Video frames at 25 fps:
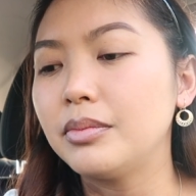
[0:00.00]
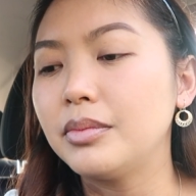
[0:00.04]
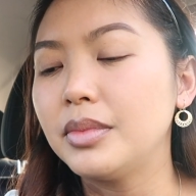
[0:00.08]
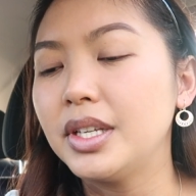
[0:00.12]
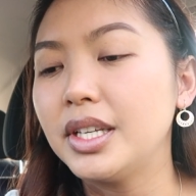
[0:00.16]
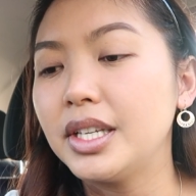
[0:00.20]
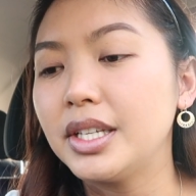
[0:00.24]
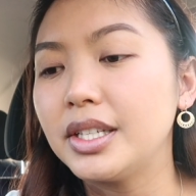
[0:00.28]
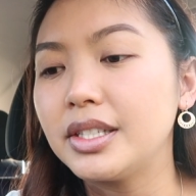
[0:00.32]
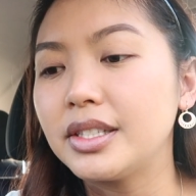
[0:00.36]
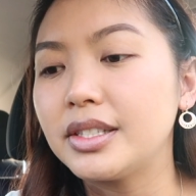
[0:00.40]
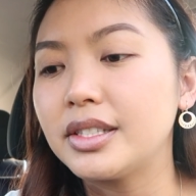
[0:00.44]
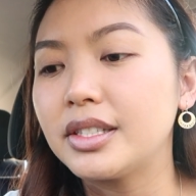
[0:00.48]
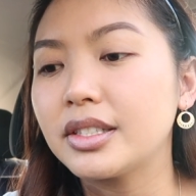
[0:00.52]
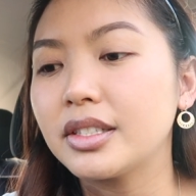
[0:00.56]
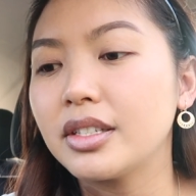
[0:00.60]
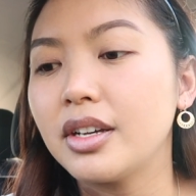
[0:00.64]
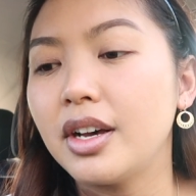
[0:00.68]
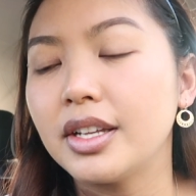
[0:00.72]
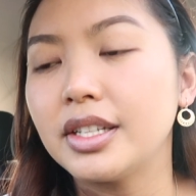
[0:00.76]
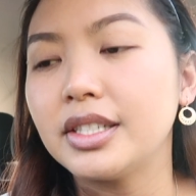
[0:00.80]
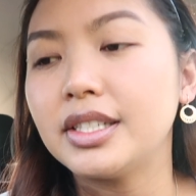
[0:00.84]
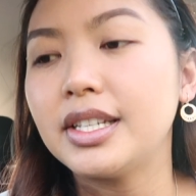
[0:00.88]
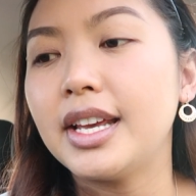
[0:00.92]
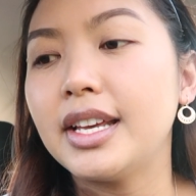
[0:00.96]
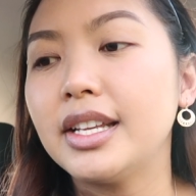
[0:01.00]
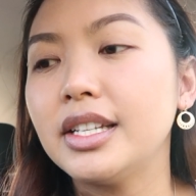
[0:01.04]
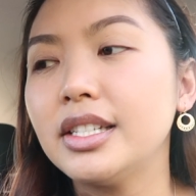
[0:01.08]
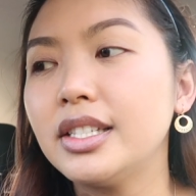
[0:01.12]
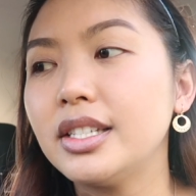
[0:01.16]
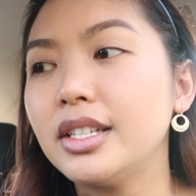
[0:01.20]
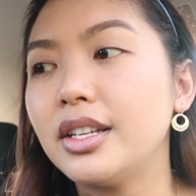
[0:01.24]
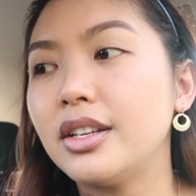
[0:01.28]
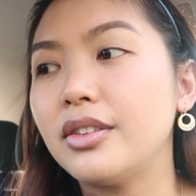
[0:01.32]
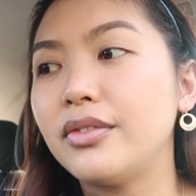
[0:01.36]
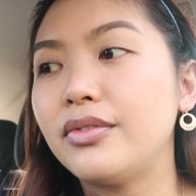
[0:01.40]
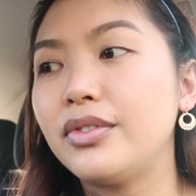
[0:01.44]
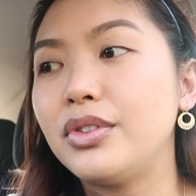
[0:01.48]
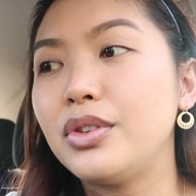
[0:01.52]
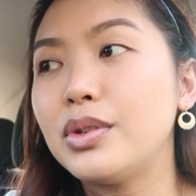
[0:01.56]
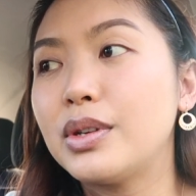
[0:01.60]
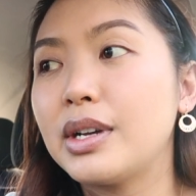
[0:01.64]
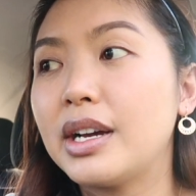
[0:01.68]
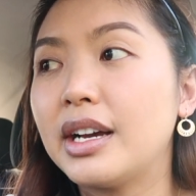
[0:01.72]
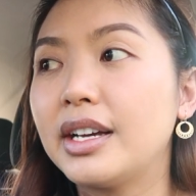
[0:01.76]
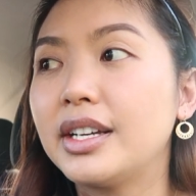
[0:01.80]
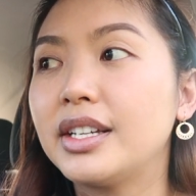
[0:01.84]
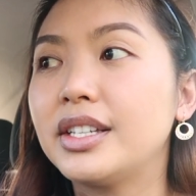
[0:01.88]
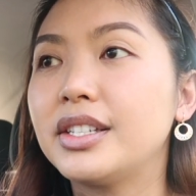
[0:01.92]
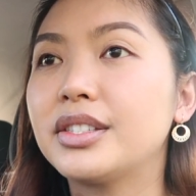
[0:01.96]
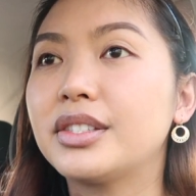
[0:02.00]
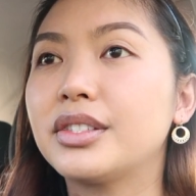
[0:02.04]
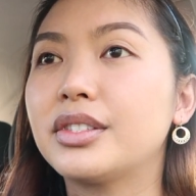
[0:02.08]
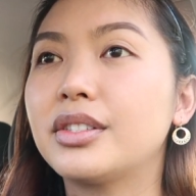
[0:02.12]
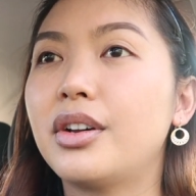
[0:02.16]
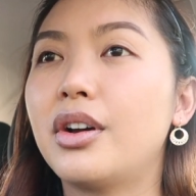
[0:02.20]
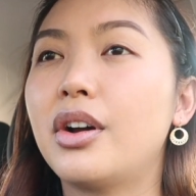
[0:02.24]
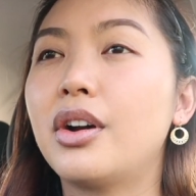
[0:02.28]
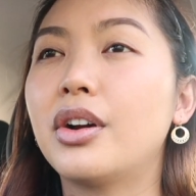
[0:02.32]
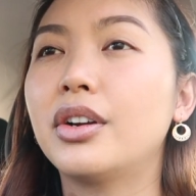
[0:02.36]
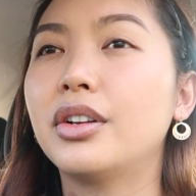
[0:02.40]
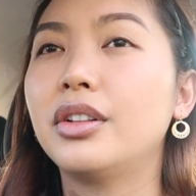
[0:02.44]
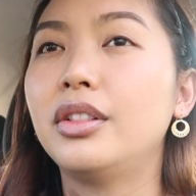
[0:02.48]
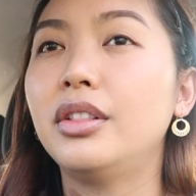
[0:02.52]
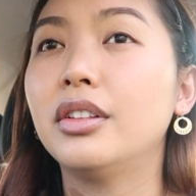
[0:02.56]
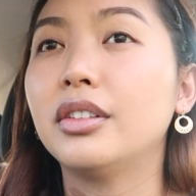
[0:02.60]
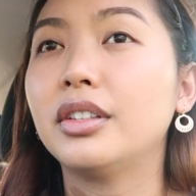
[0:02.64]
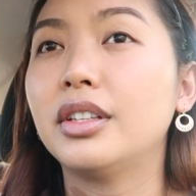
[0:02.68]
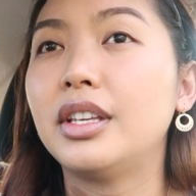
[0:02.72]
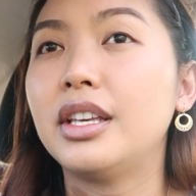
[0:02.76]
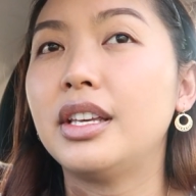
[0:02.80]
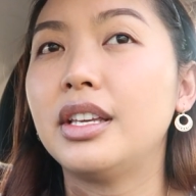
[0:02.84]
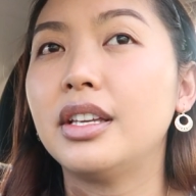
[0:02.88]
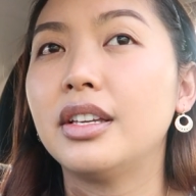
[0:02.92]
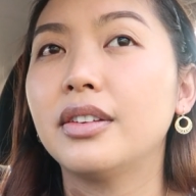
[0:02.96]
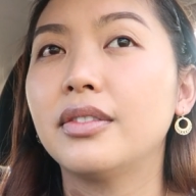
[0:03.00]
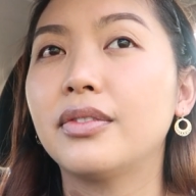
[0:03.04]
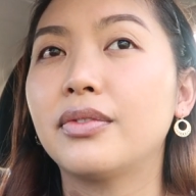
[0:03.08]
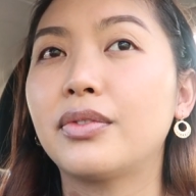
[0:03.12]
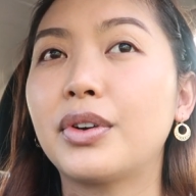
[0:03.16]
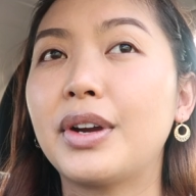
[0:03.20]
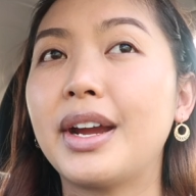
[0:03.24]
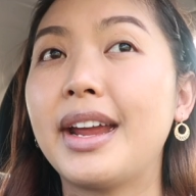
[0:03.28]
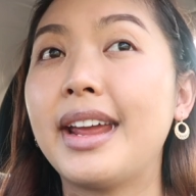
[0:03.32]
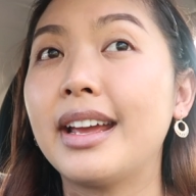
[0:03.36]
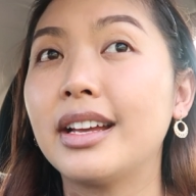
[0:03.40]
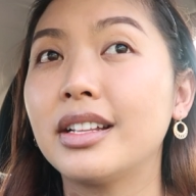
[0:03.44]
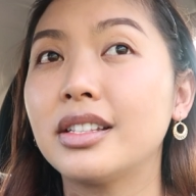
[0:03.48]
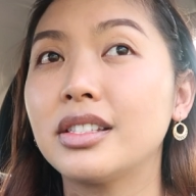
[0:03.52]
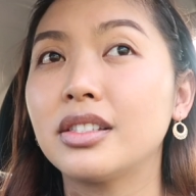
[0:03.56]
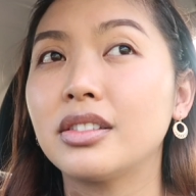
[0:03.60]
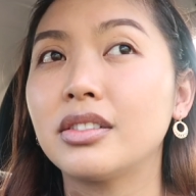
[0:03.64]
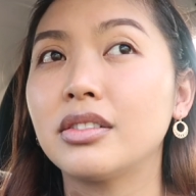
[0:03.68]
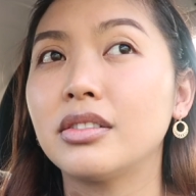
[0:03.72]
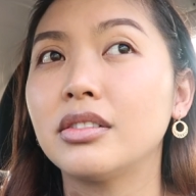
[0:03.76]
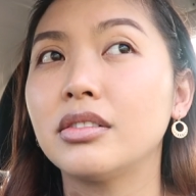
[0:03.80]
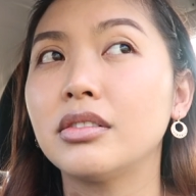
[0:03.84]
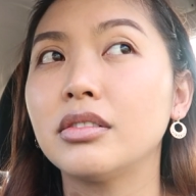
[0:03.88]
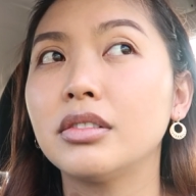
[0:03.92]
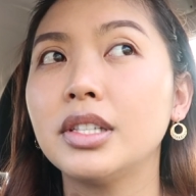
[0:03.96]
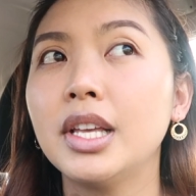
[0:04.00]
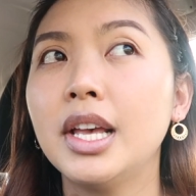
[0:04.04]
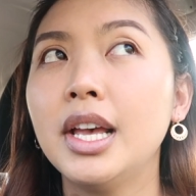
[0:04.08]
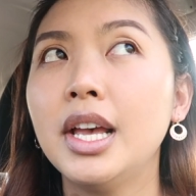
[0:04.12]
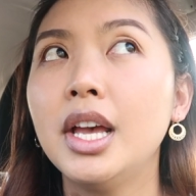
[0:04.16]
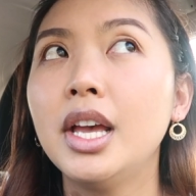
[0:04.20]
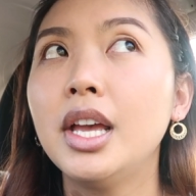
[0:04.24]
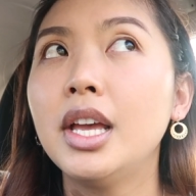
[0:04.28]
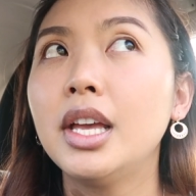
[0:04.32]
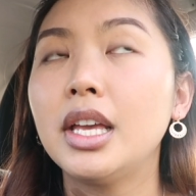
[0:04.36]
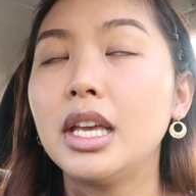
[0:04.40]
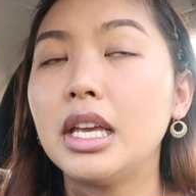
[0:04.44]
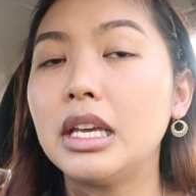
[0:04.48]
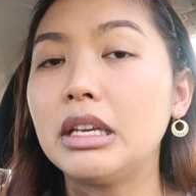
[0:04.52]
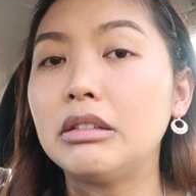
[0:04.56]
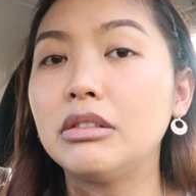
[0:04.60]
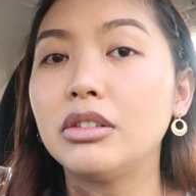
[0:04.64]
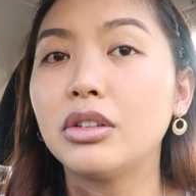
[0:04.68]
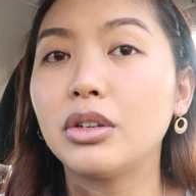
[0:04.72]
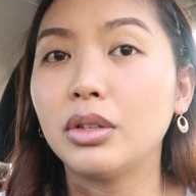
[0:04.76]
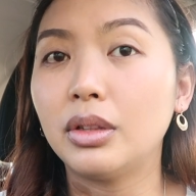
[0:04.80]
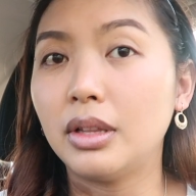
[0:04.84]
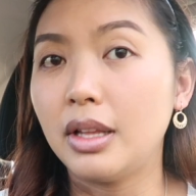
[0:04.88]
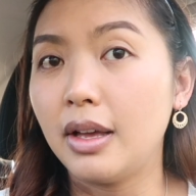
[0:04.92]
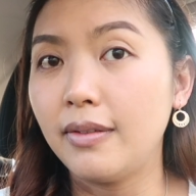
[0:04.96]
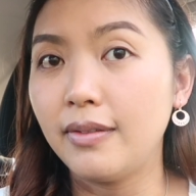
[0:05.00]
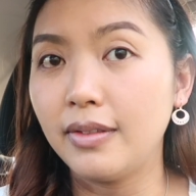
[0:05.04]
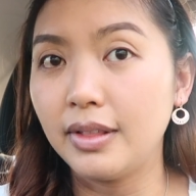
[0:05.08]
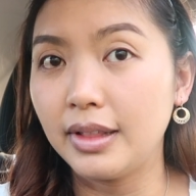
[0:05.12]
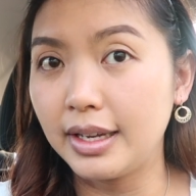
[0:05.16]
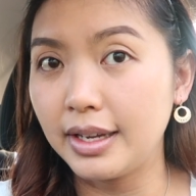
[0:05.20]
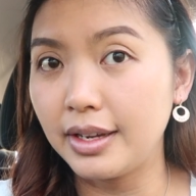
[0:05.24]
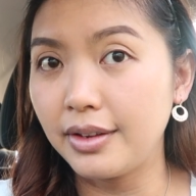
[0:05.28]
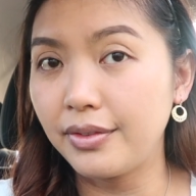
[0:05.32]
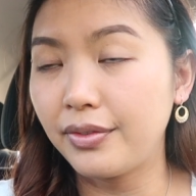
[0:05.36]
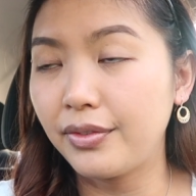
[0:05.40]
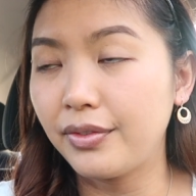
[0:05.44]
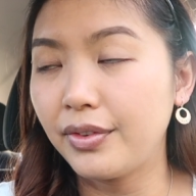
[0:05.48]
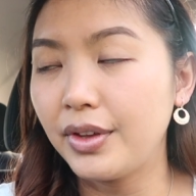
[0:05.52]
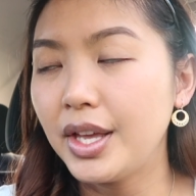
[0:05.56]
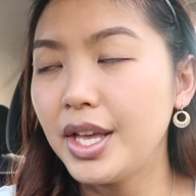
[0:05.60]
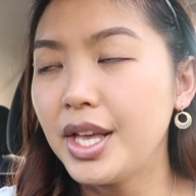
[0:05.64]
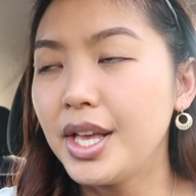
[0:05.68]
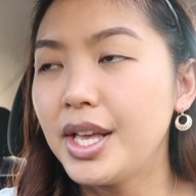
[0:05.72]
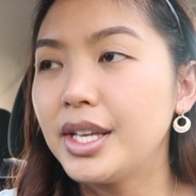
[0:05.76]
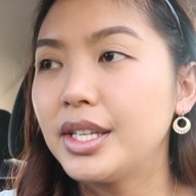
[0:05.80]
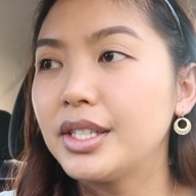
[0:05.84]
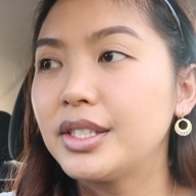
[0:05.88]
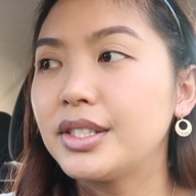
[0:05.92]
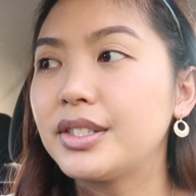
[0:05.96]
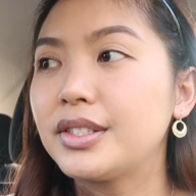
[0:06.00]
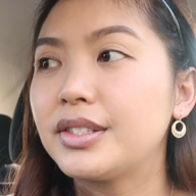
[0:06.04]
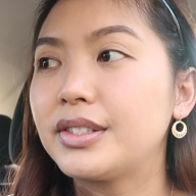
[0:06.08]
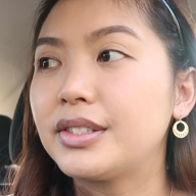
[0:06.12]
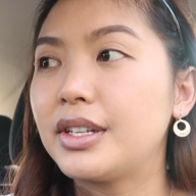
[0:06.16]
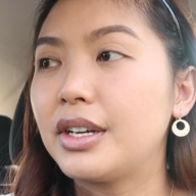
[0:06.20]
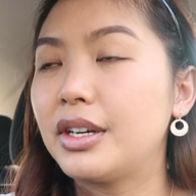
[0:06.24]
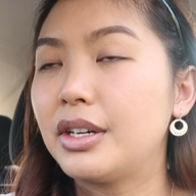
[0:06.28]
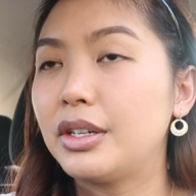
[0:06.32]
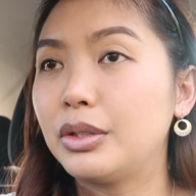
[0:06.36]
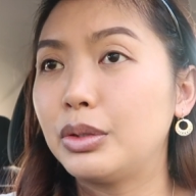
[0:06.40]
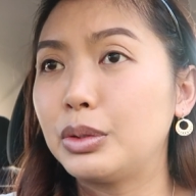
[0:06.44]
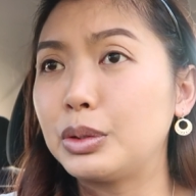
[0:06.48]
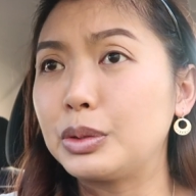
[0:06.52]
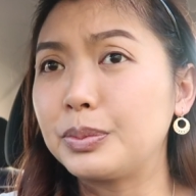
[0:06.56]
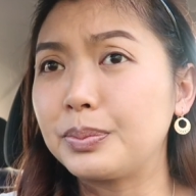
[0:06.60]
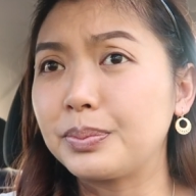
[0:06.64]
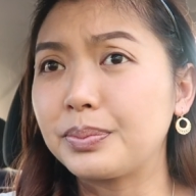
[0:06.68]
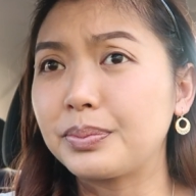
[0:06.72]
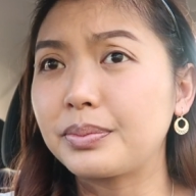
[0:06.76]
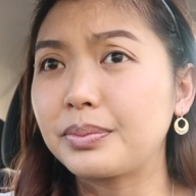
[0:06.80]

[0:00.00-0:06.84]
his content if you guys are looking for answers in your love life. So